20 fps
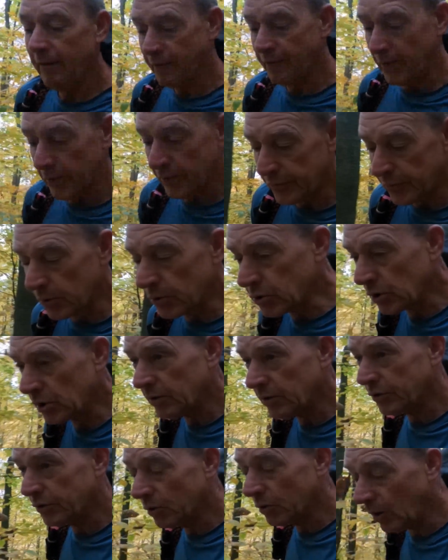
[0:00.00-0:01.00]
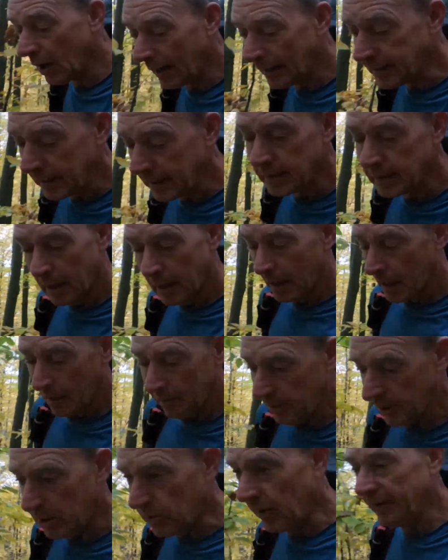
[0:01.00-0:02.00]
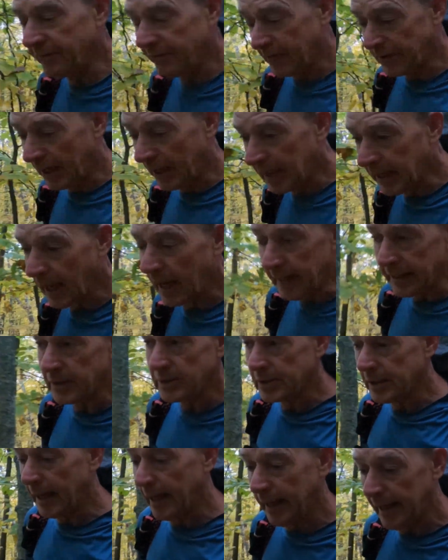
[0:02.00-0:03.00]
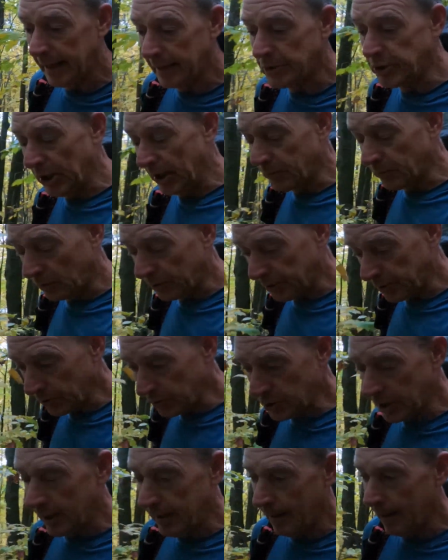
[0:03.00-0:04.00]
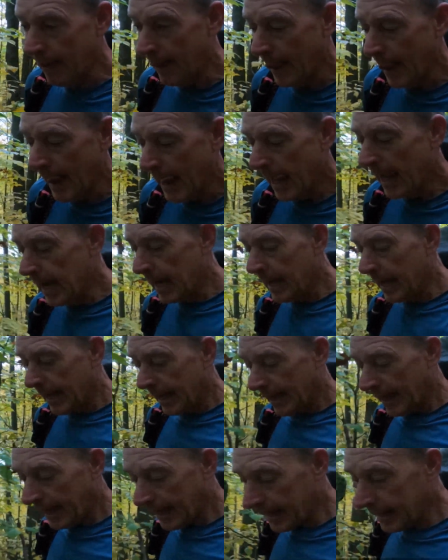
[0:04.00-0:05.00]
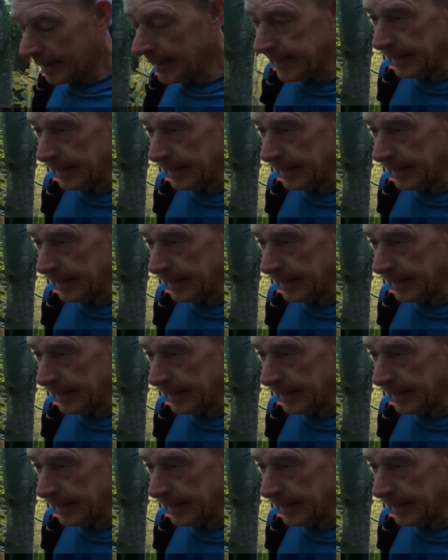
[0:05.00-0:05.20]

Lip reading: for through hiking, but great for day hikes and general use. And